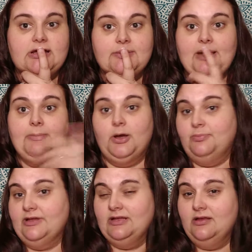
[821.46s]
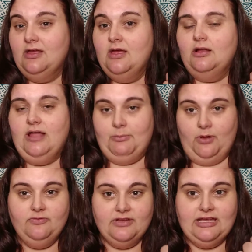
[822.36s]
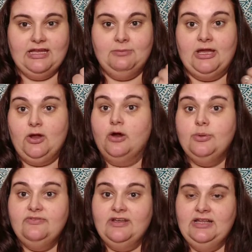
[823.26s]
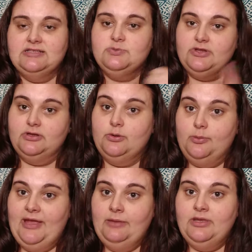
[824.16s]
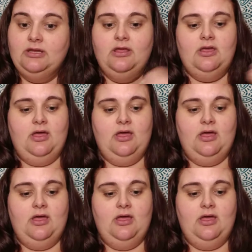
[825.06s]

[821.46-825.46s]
I'm hopefully getting my car refinanced with a lower payment.